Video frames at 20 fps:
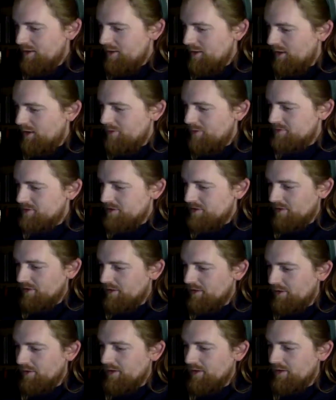Um, so
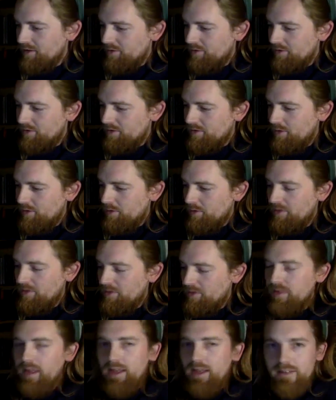you know, there were there were
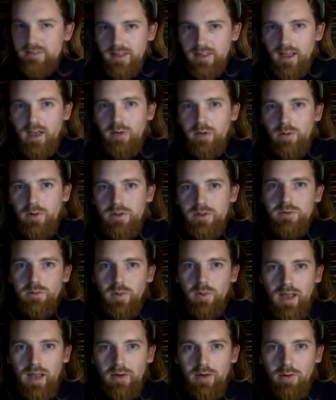things that I was
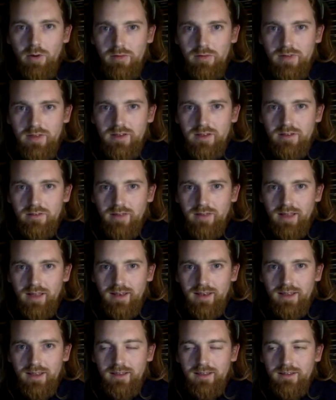aware of in the
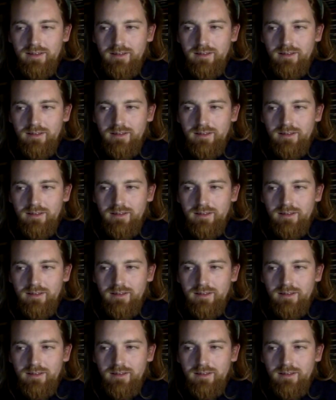valley,